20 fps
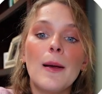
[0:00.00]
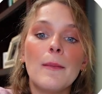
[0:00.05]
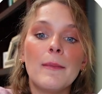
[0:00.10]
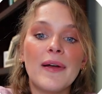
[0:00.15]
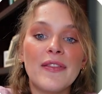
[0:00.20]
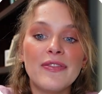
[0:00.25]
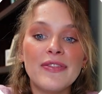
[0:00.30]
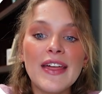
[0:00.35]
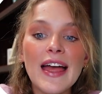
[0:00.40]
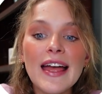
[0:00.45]

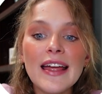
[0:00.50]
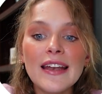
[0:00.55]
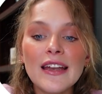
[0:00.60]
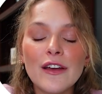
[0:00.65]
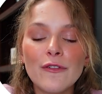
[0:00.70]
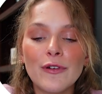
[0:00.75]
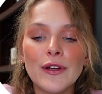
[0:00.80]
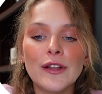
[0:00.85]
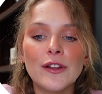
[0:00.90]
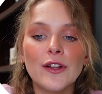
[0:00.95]
But then
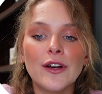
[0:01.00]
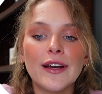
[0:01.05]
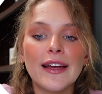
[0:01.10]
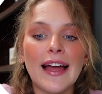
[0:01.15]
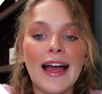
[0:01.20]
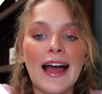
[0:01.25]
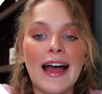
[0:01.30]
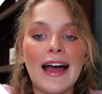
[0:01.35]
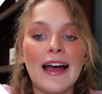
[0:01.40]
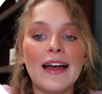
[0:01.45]
if we look
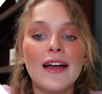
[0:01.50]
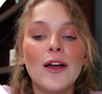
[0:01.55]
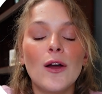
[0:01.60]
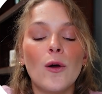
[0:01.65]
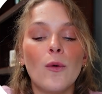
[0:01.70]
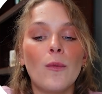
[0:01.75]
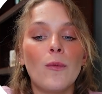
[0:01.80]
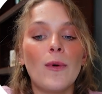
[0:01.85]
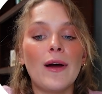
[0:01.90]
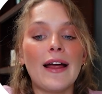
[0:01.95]
at
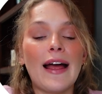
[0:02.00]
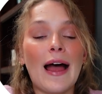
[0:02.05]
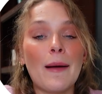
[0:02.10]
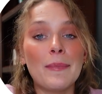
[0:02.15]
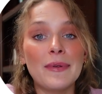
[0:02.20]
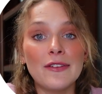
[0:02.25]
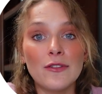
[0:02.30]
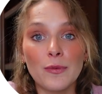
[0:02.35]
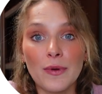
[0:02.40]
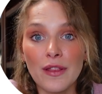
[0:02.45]
what
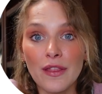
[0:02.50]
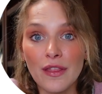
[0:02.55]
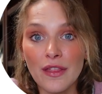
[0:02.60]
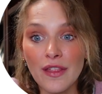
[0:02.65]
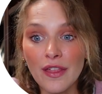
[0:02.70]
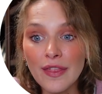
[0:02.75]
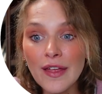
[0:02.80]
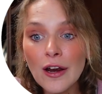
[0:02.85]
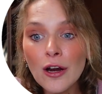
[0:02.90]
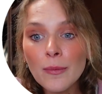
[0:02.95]
happens with the
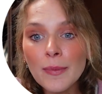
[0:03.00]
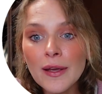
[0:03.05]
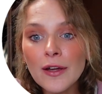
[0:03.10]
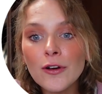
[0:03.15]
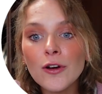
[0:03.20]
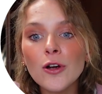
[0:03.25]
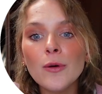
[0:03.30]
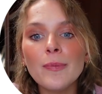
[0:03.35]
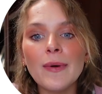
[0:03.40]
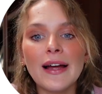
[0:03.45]
therapy
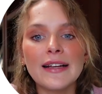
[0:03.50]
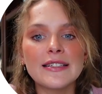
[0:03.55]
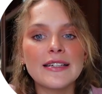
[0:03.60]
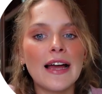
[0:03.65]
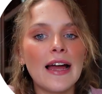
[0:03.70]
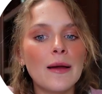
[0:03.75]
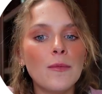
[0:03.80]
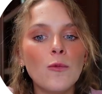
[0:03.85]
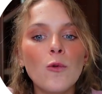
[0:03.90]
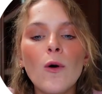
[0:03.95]
group at
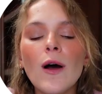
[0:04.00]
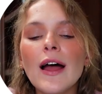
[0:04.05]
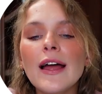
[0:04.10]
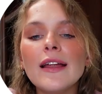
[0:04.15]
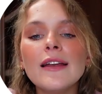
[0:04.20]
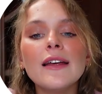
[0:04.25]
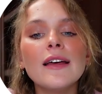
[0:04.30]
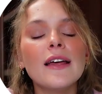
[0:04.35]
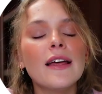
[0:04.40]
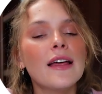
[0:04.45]
time
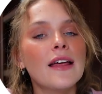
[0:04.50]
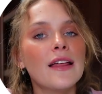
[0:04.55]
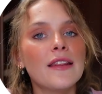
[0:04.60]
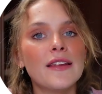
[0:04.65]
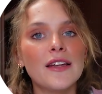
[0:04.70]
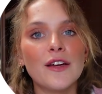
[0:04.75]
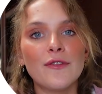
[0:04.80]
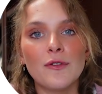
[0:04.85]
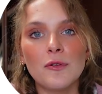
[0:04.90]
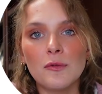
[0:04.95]
1, the
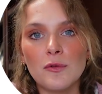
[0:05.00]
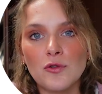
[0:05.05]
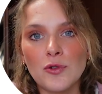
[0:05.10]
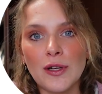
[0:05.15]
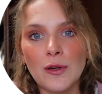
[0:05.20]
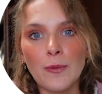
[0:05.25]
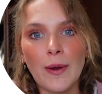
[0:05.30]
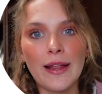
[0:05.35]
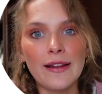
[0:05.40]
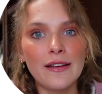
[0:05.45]
difference
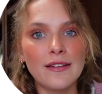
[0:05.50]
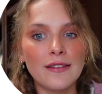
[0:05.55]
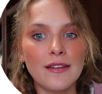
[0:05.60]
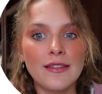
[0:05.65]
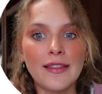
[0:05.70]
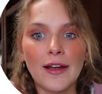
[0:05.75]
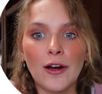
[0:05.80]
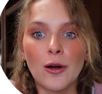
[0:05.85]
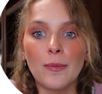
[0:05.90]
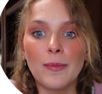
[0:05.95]
between waitlist and
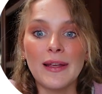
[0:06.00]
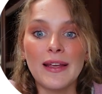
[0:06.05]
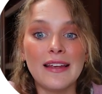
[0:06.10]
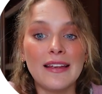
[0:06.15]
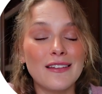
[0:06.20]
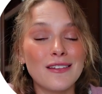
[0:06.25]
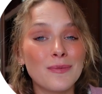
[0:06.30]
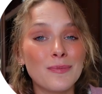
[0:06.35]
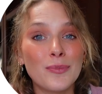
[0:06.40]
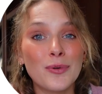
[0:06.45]
therapy
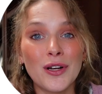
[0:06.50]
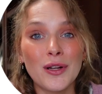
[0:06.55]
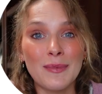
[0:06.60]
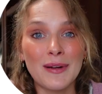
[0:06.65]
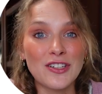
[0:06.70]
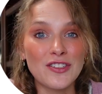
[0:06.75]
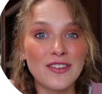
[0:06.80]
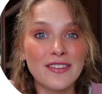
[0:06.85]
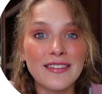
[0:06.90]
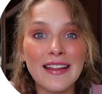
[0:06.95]
is pretty
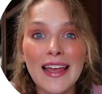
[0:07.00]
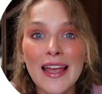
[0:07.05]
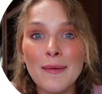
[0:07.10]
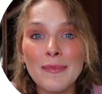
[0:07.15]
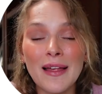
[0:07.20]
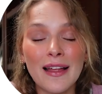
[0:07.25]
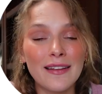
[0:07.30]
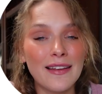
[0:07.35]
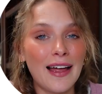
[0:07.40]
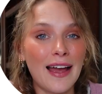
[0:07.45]
much the same.
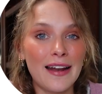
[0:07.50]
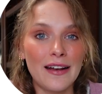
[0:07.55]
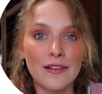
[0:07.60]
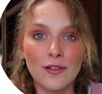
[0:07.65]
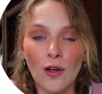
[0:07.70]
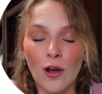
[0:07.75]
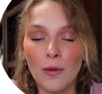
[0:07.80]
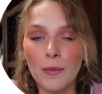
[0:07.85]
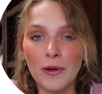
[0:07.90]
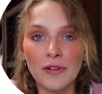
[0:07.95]
That line is
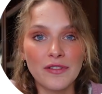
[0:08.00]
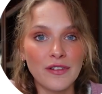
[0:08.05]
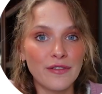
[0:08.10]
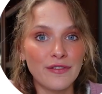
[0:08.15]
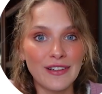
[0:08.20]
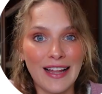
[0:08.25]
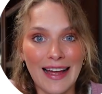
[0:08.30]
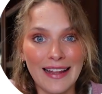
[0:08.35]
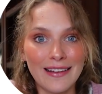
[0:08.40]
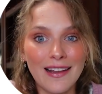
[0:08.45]
almost a
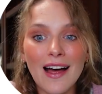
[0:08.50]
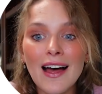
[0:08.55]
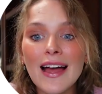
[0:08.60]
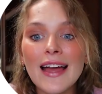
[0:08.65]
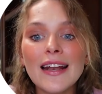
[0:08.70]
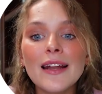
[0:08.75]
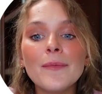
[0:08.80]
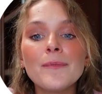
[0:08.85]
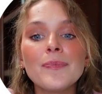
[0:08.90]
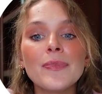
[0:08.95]
flat
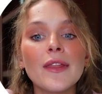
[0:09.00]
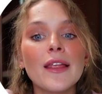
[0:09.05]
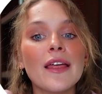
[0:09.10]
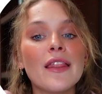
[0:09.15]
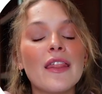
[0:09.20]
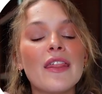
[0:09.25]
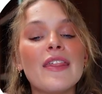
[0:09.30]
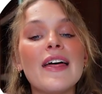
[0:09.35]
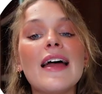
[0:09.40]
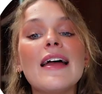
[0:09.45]
line.
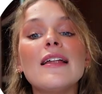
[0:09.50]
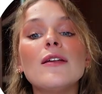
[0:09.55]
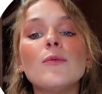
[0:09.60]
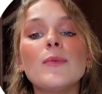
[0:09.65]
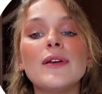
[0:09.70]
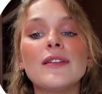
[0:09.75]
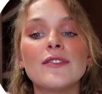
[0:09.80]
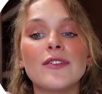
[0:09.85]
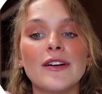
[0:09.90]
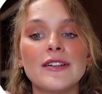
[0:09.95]
Then
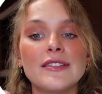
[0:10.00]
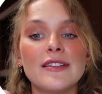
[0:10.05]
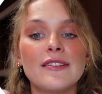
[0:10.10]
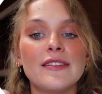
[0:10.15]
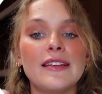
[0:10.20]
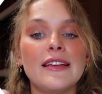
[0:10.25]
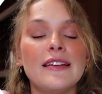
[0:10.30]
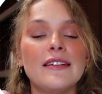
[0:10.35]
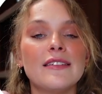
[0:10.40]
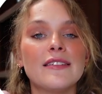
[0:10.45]
we start to
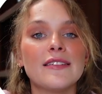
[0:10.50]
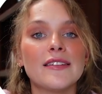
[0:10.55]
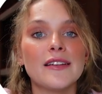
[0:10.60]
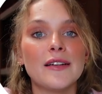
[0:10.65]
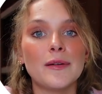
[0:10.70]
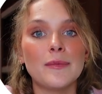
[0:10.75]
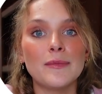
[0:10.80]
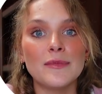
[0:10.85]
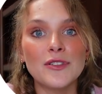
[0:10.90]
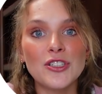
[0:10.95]
see
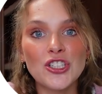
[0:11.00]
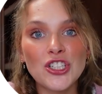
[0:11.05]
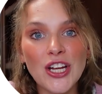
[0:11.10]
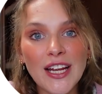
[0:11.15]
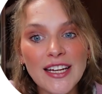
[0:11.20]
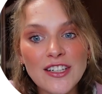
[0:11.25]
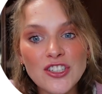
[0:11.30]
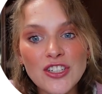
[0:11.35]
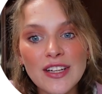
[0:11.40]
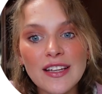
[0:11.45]
some
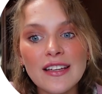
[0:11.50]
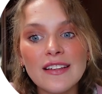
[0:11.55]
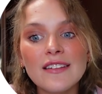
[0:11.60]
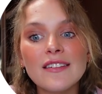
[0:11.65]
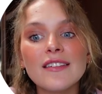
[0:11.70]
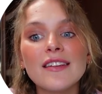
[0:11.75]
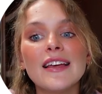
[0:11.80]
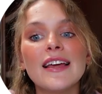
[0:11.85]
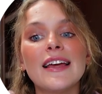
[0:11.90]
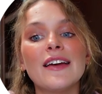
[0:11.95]

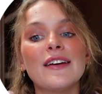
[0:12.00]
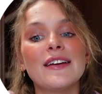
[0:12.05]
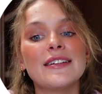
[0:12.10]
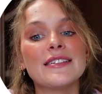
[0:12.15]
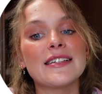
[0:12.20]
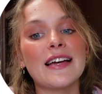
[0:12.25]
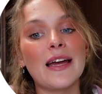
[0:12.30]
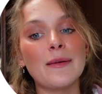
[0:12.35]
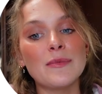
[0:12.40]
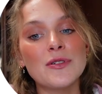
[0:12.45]
changes in
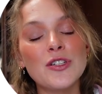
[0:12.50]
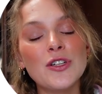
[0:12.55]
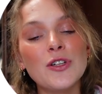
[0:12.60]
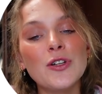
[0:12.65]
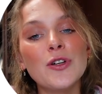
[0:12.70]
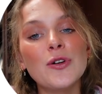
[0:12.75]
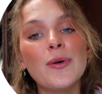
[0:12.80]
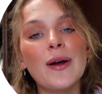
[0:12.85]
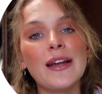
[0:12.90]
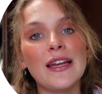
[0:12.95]
time
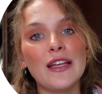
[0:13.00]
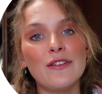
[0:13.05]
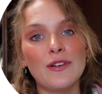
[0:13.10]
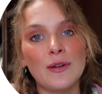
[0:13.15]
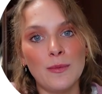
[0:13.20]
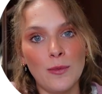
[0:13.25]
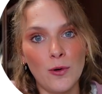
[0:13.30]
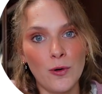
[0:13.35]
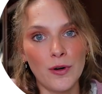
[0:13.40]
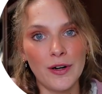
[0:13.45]
2 and
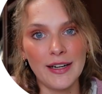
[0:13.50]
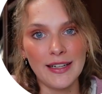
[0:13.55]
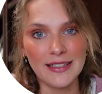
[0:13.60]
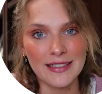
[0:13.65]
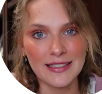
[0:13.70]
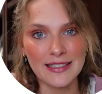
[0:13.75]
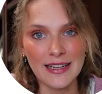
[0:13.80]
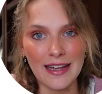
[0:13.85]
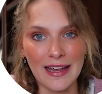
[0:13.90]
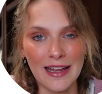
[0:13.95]
even more in
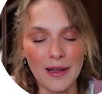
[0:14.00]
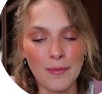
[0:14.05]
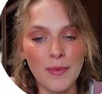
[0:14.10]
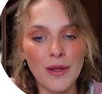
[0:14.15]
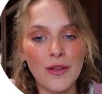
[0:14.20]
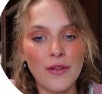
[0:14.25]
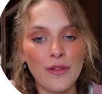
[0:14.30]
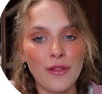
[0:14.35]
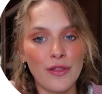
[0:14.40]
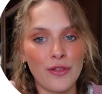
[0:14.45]
time
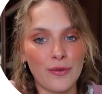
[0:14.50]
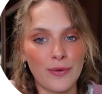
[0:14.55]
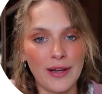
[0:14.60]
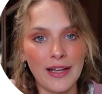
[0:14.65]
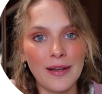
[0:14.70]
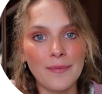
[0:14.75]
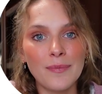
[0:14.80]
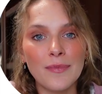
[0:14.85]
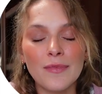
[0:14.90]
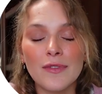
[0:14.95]

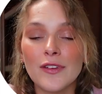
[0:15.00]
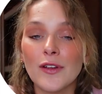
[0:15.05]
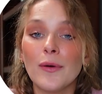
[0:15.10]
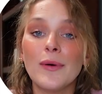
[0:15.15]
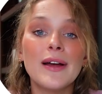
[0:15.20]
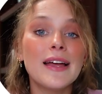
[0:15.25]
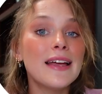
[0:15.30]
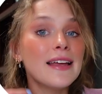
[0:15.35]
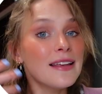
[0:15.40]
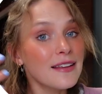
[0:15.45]
3. So
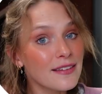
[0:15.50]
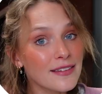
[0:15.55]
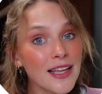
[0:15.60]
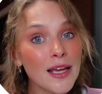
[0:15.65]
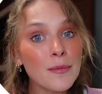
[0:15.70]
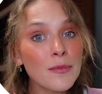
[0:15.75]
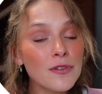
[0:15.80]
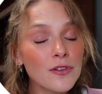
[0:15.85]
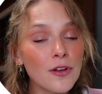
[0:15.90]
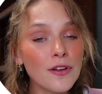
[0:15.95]

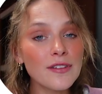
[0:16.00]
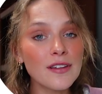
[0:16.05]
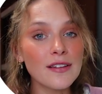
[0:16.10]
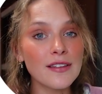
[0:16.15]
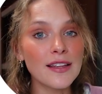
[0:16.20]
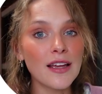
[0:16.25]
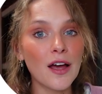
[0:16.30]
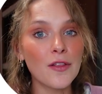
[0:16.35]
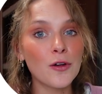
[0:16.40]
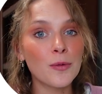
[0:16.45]
same results as
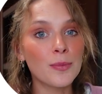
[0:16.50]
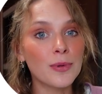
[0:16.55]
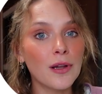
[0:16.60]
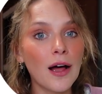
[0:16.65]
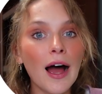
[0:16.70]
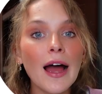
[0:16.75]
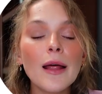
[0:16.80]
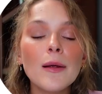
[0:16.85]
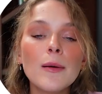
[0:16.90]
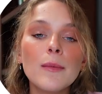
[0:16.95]
the other
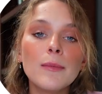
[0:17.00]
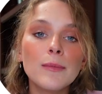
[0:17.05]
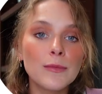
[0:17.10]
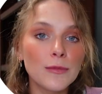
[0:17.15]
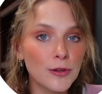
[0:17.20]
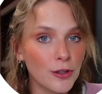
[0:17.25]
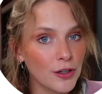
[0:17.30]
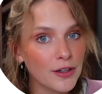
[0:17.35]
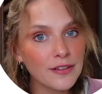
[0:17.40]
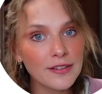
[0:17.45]
plot,
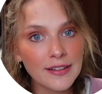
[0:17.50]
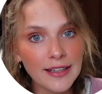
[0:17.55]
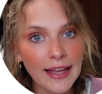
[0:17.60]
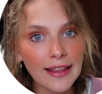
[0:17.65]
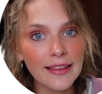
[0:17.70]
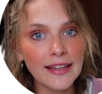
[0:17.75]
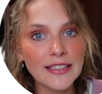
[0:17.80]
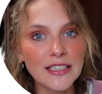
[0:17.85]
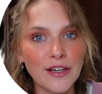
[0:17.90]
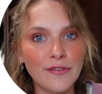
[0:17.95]
looks
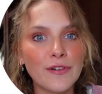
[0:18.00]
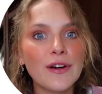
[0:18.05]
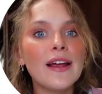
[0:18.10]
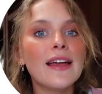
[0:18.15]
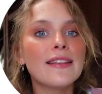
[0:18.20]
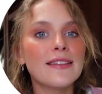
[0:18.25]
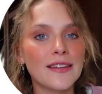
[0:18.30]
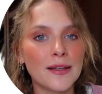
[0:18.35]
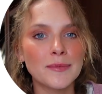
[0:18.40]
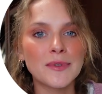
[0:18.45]
slightly different,
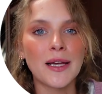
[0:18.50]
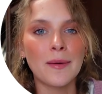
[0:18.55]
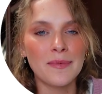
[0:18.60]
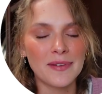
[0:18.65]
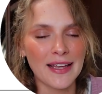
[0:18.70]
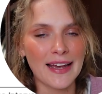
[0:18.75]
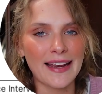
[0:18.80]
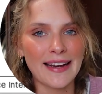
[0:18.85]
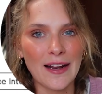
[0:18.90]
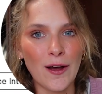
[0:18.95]
and sometimes
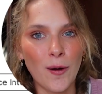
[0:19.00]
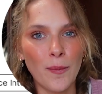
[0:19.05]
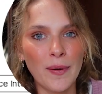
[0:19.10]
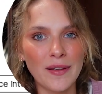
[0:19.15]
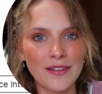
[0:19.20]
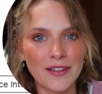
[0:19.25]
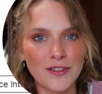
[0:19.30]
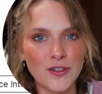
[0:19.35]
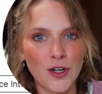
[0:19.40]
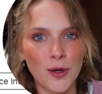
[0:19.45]
that can help
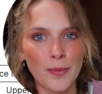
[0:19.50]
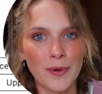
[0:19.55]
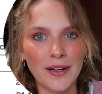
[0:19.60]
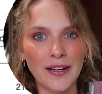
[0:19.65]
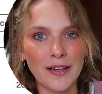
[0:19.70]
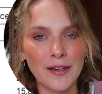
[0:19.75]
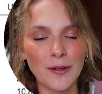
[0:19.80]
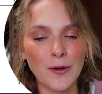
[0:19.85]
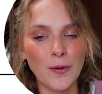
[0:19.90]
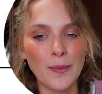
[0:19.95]
us interpret it
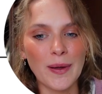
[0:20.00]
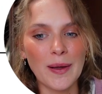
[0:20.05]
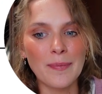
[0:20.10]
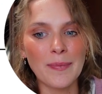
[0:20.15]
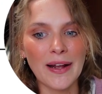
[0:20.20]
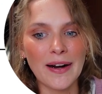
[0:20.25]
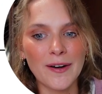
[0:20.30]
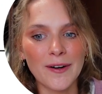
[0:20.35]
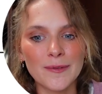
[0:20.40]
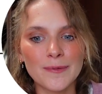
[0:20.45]
a little bit
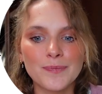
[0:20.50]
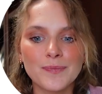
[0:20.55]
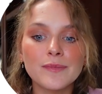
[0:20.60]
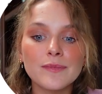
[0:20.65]
better.